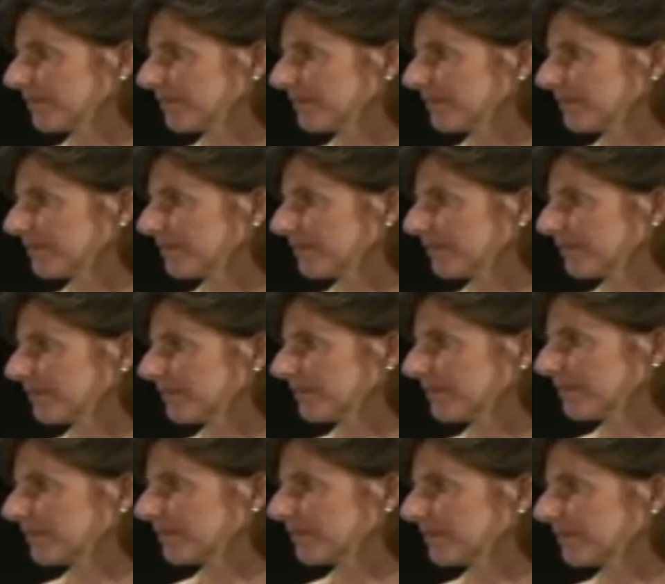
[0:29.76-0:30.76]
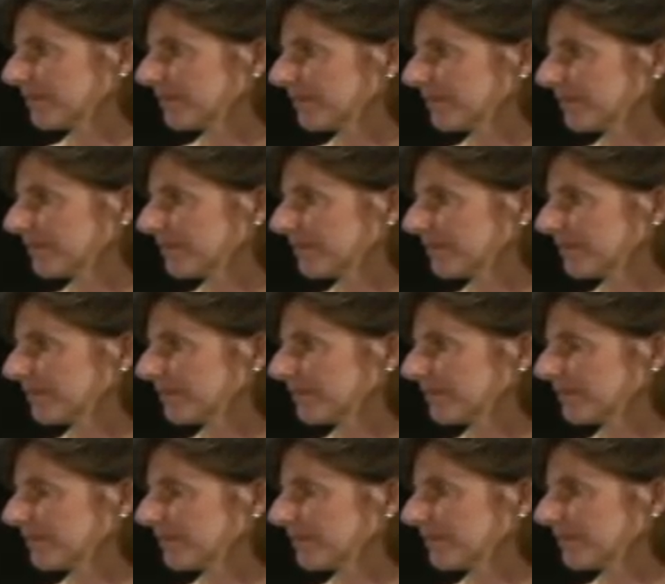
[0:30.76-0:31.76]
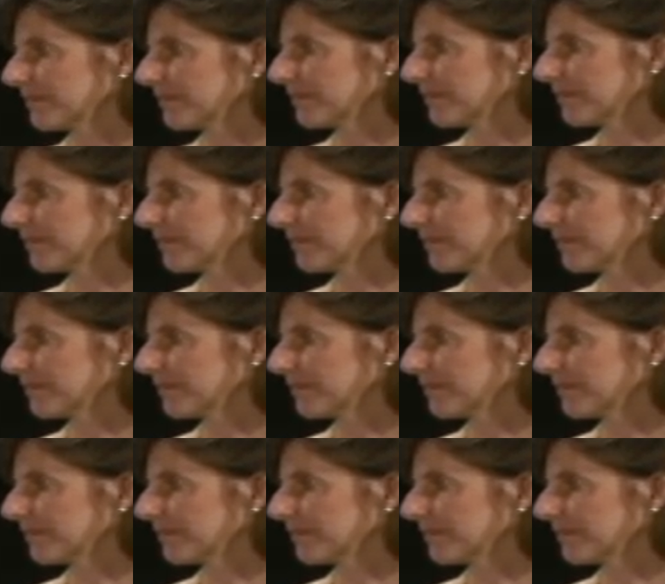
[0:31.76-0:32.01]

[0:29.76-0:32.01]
[no speech]